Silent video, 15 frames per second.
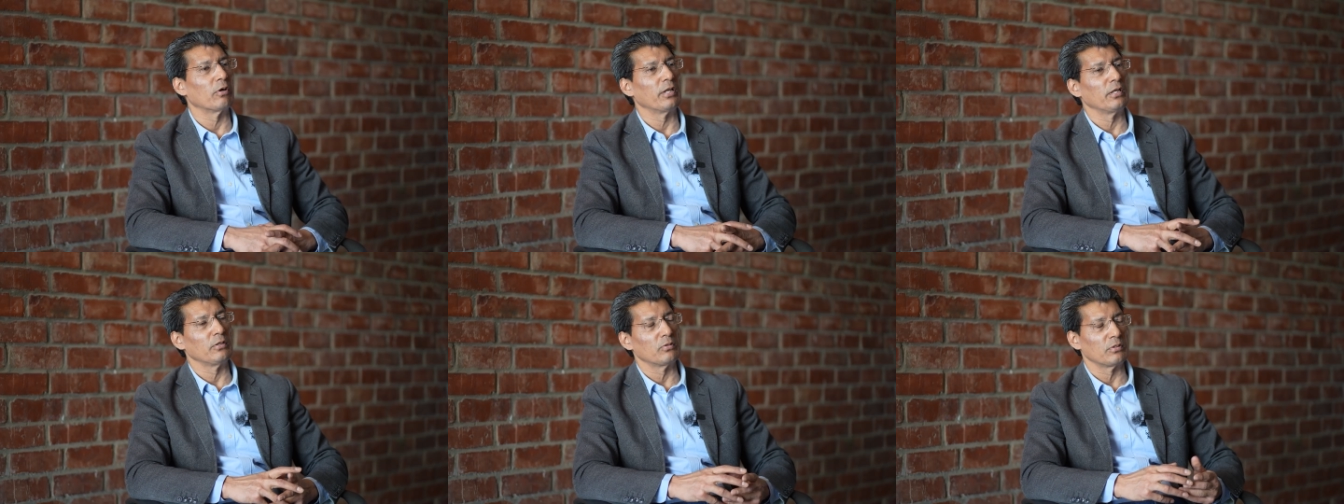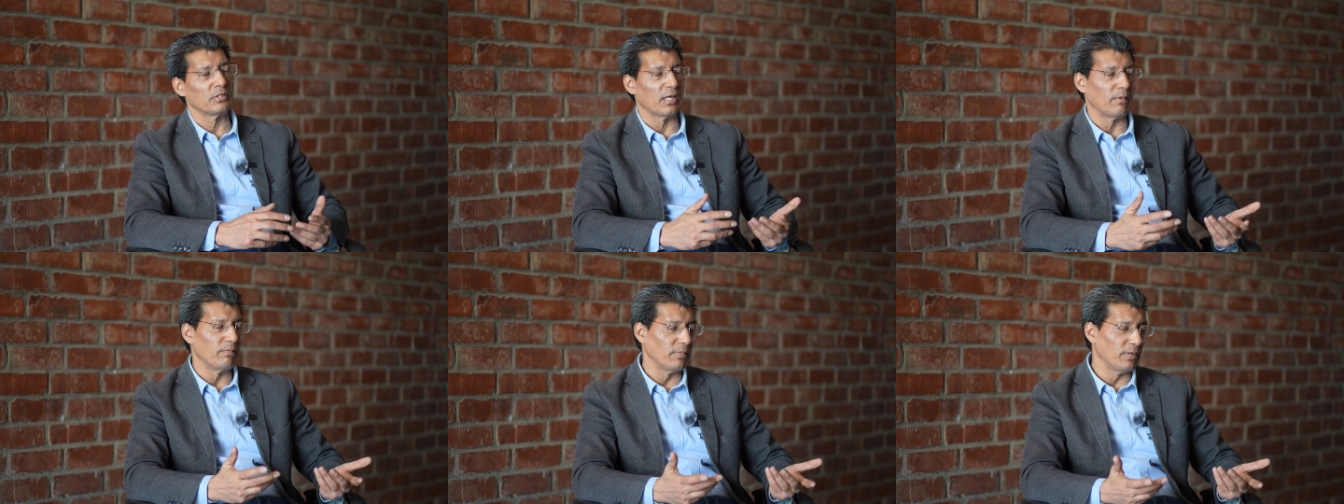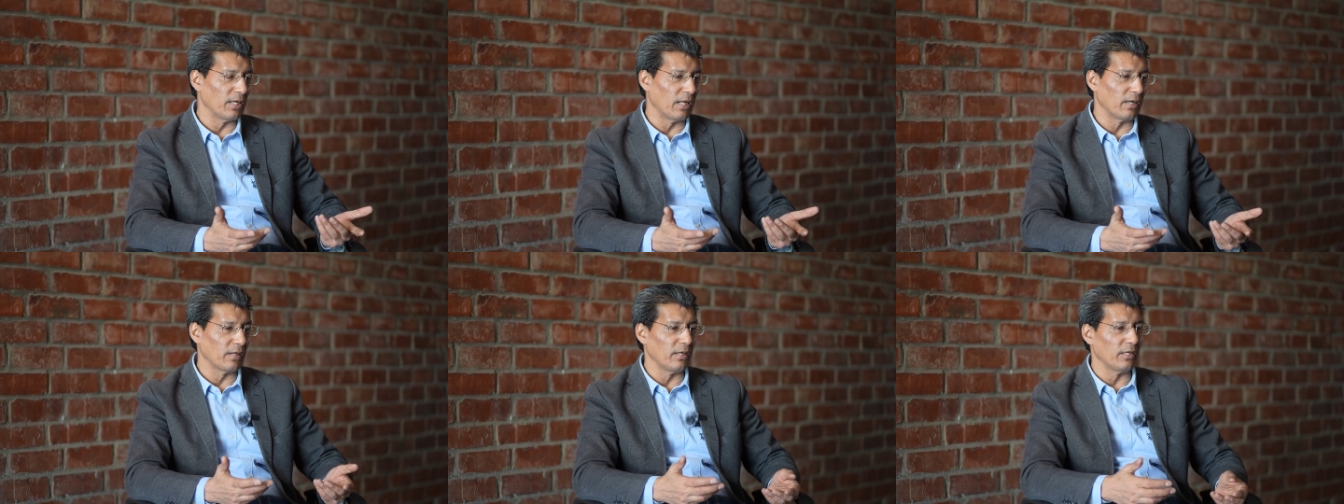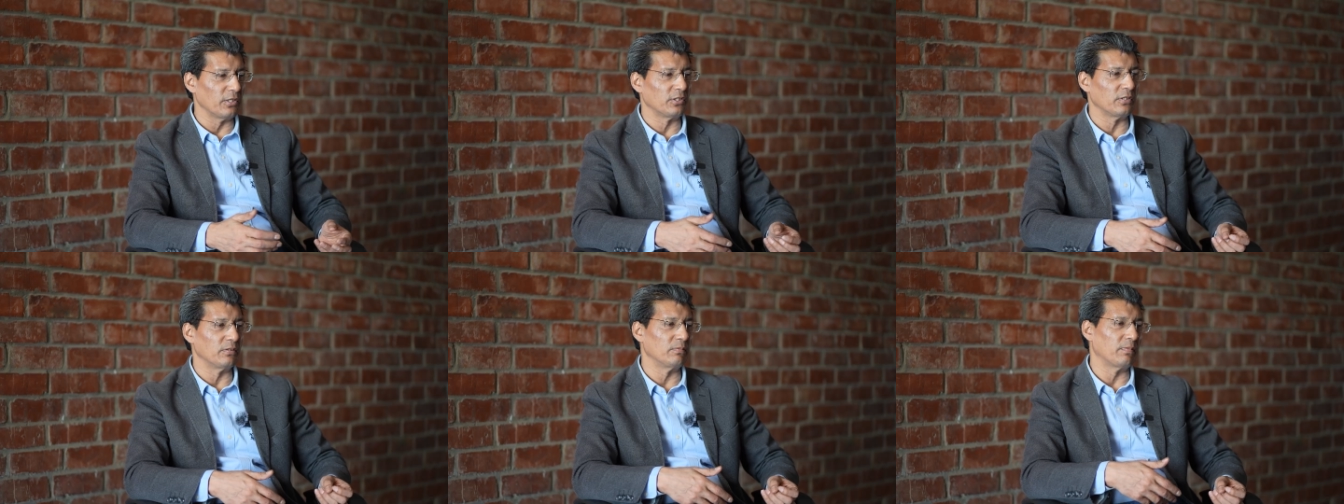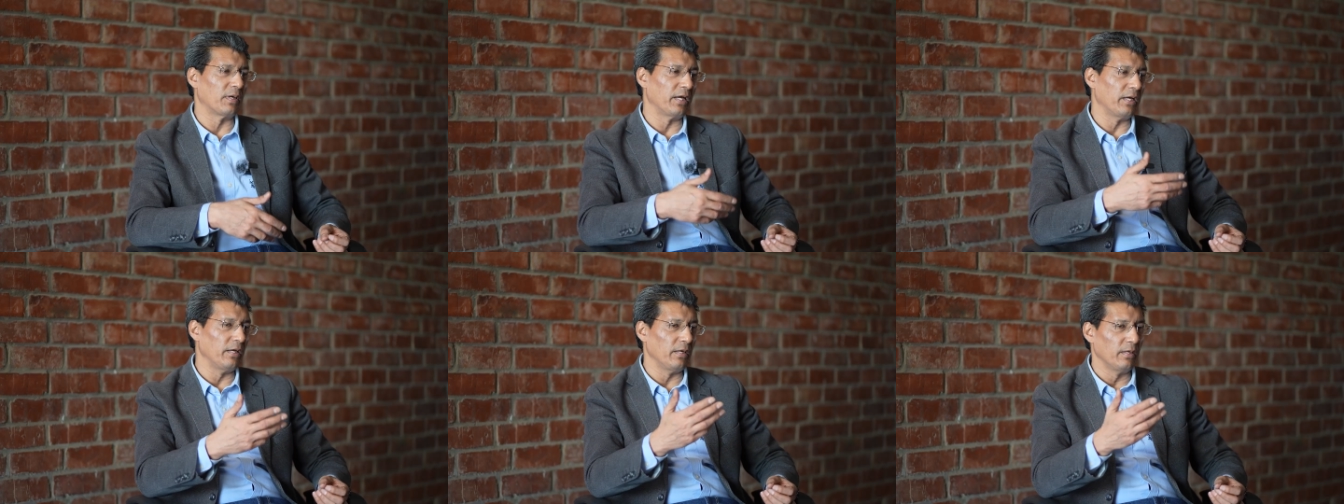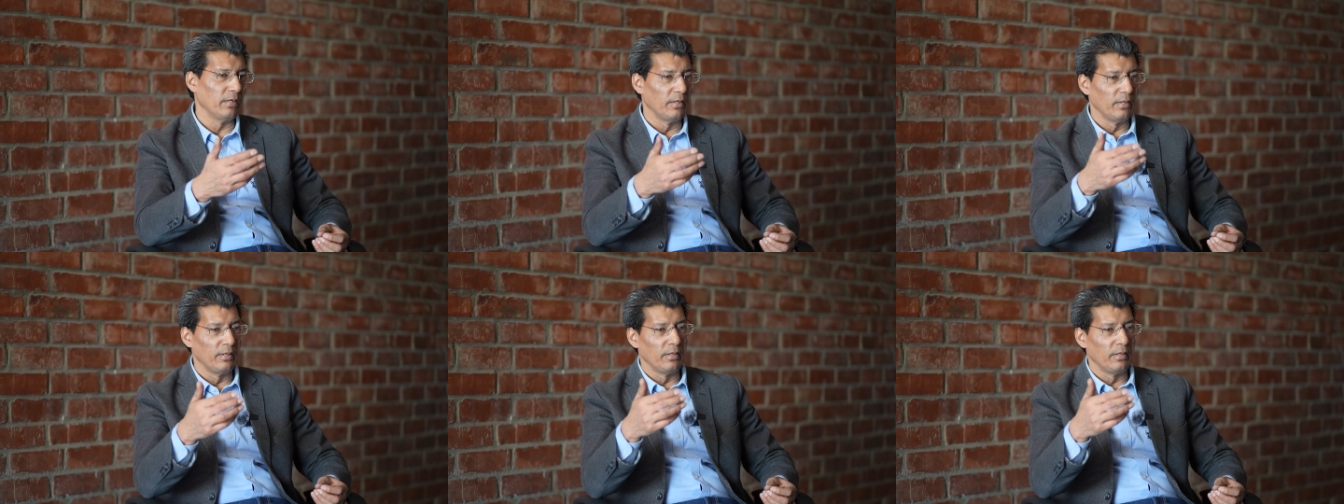according to some calculation, by